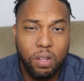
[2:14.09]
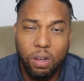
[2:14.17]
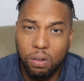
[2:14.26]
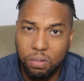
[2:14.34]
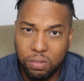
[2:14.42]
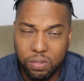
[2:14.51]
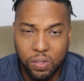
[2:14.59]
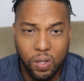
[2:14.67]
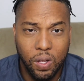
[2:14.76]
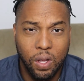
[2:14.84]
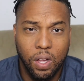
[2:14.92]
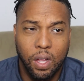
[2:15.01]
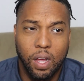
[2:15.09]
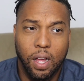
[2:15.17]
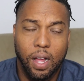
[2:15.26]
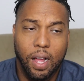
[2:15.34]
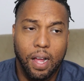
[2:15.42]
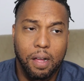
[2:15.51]
goals.
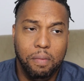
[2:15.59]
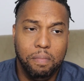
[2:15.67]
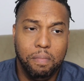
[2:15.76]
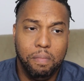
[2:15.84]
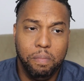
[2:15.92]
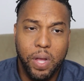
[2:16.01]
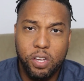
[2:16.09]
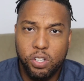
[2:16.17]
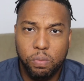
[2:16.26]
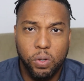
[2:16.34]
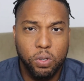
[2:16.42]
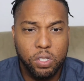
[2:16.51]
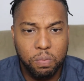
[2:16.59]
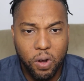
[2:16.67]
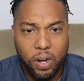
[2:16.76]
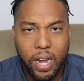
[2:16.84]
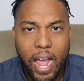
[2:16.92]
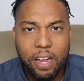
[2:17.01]
Measurable,
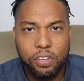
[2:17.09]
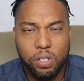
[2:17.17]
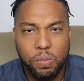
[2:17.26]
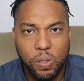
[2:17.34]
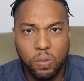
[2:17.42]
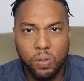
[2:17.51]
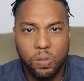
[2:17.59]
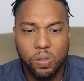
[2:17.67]
smart, actionable.